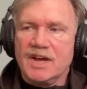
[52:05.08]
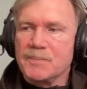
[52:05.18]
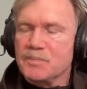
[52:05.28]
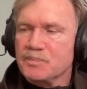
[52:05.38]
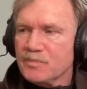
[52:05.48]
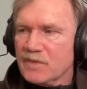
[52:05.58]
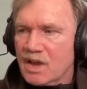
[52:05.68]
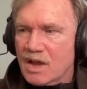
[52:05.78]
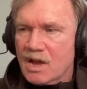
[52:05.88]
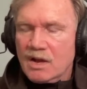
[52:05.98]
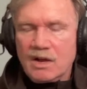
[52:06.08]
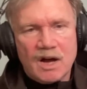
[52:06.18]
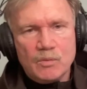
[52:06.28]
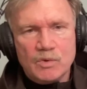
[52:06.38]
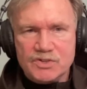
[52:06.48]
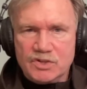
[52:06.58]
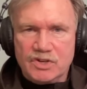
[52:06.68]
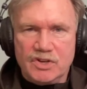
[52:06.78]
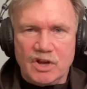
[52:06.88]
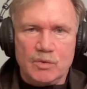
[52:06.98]
that God
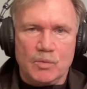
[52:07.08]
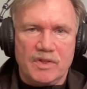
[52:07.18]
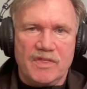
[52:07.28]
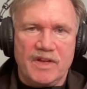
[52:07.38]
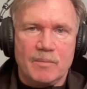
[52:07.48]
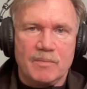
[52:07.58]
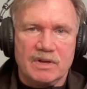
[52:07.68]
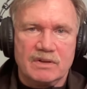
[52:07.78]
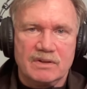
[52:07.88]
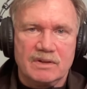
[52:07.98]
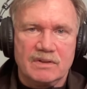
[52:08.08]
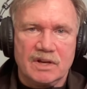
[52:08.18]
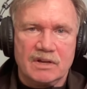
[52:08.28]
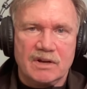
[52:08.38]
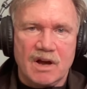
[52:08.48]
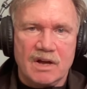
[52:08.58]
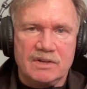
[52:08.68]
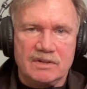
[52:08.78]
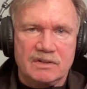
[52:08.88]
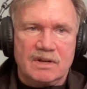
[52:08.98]
wasn't done with them, that
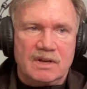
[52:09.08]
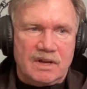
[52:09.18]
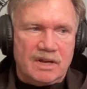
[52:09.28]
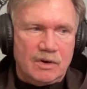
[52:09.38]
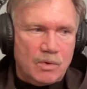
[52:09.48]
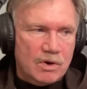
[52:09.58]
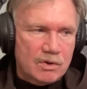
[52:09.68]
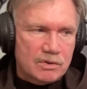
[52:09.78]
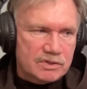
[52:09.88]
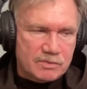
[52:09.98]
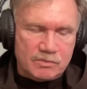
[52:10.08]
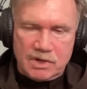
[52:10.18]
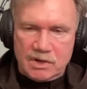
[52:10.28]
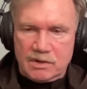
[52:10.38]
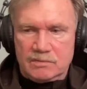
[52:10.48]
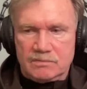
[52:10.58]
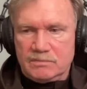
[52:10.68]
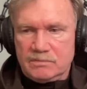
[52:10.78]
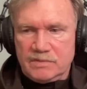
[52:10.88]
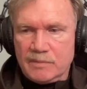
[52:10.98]
God, in a world where
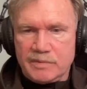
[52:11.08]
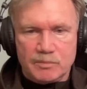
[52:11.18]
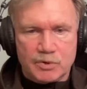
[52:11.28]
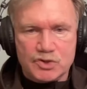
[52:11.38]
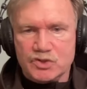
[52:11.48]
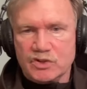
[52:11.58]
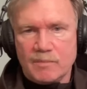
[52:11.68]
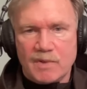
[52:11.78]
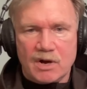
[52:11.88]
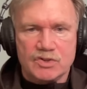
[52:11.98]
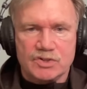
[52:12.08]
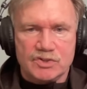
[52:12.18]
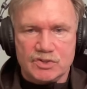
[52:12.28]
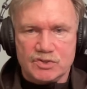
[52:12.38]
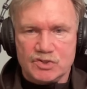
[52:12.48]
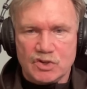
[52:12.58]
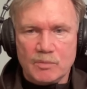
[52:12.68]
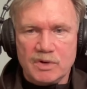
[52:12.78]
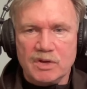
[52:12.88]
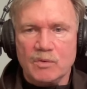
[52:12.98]
they've been pushed to the margins in so
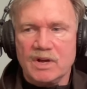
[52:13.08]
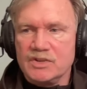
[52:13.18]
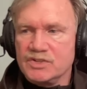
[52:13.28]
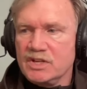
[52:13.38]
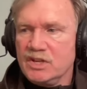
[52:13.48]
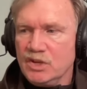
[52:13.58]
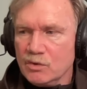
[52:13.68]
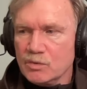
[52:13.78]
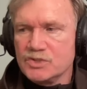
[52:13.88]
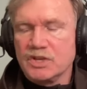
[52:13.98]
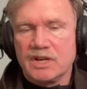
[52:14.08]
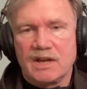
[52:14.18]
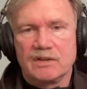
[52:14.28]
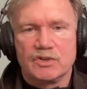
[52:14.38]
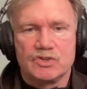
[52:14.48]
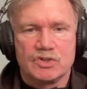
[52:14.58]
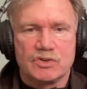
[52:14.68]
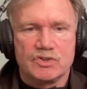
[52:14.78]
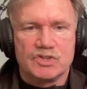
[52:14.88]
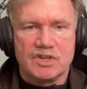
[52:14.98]
many ways, here was a Catholic
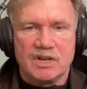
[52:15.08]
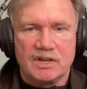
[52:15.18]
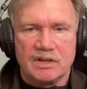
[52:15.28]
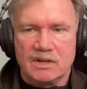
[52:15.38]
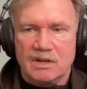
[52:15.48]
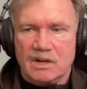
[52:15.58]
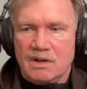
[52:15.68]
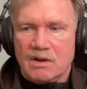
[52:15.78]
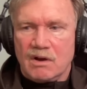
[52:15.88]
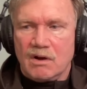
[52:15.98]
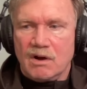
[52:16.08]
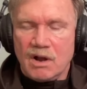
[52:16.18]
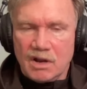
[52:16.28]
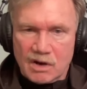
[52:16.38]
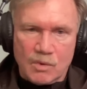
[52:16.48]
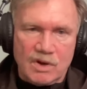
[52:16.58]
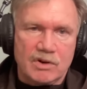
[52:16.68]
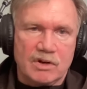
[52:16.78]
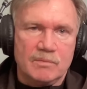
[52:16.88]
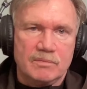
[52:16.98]
Church saying, all are
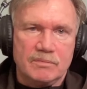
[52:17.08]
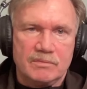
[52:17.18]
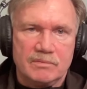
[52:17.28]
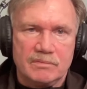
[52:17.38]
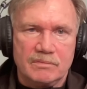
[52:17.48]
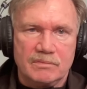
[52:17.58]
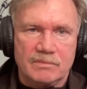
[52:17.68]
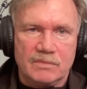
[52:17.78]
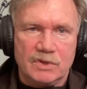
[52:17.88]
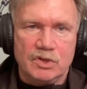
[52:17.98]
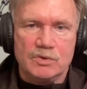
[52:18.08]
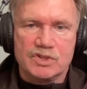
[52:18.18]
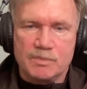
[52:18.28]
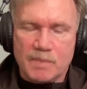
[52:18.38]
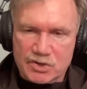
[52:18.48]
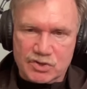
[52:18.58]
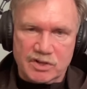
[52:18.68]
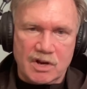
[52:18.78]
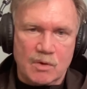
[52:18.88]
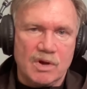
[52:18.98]
welcome. You
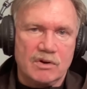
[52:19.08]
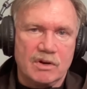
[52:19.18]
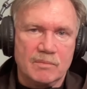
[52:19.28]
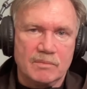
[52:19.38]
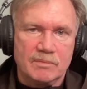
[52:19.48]
especially are welcome.